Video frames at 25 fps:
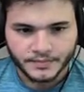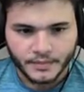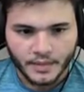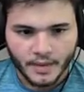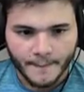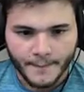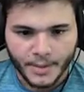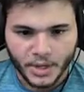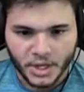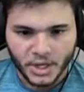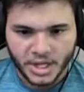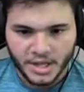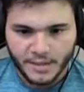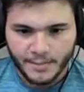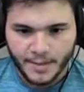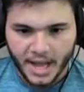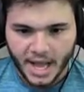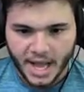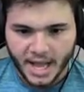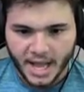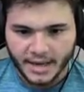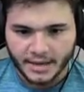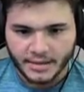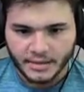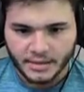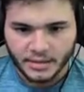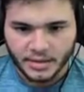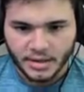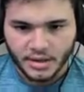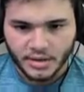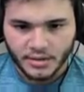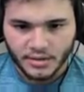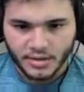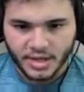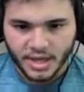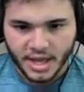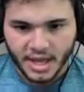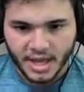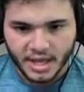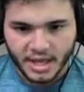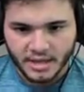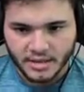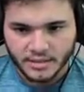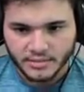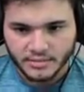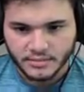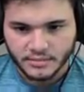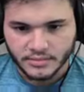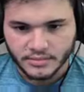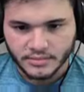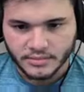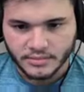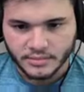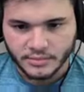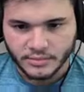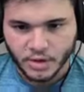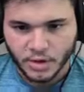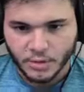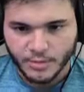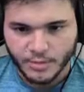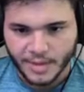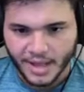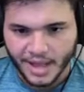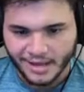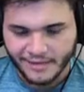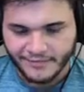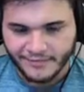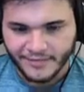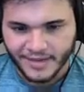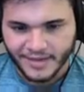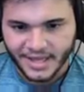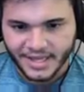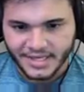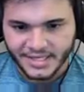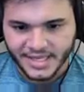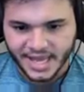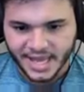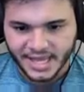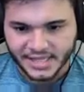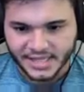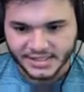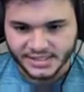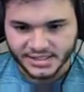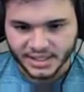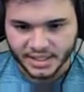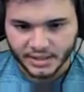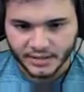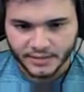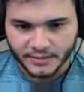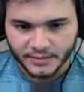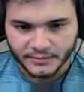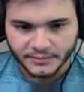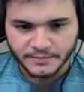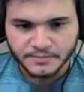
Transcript: Boogie Bot, okay. Robot, fantastic.